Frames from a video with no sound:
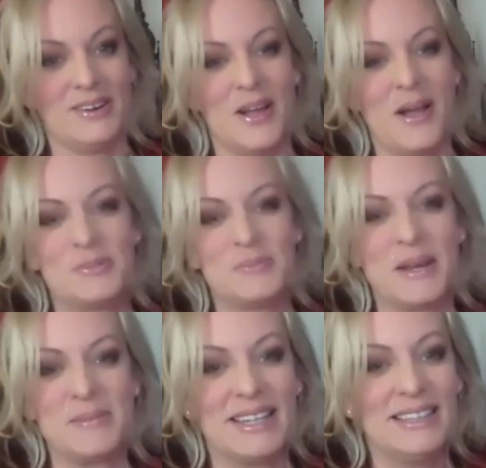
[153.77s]
I don't know. I was
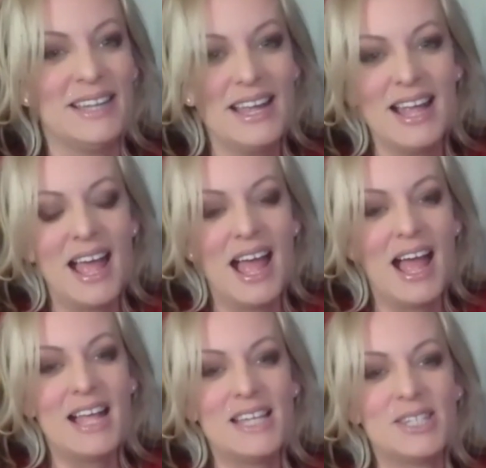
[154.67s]
pretty mean.
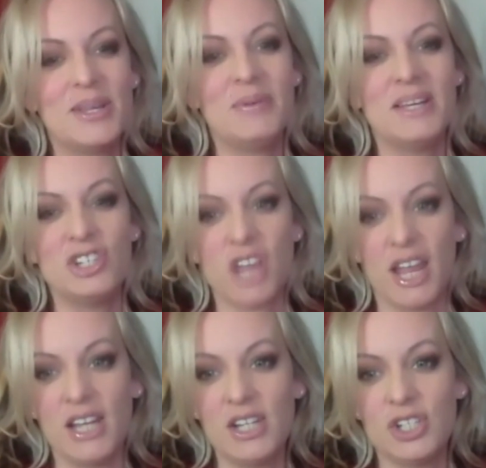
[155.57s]
He went and
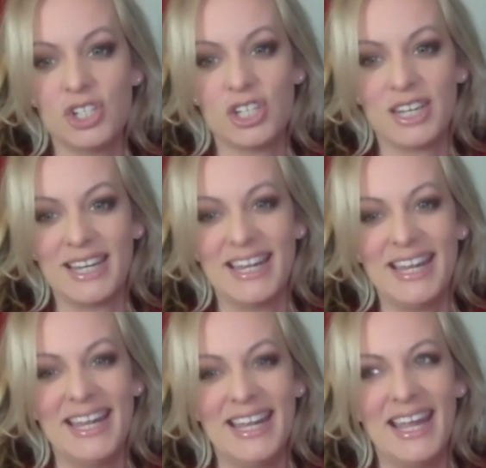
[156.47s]

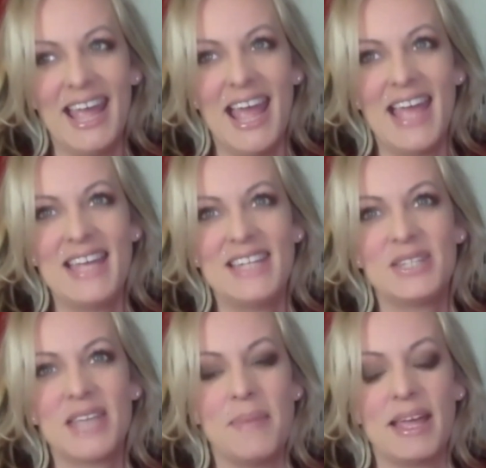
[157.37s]
changed
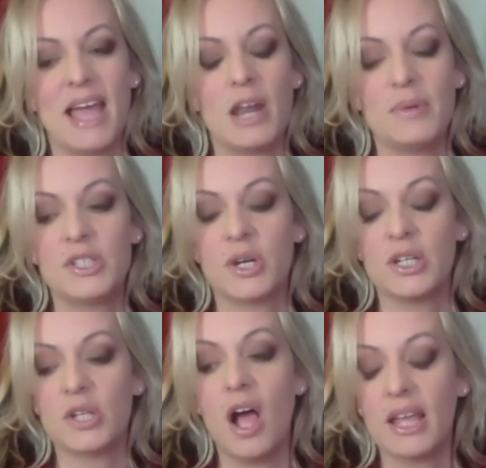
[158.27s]
and came back out and we
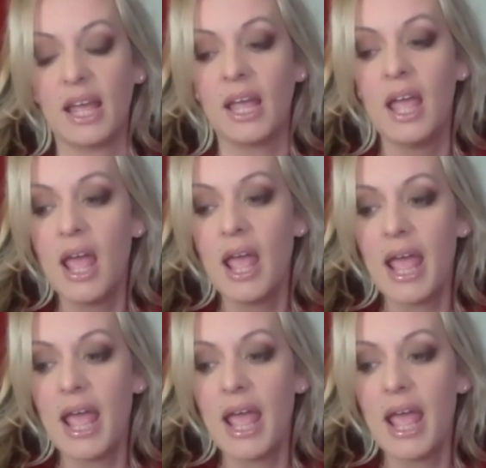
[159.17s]
started talking.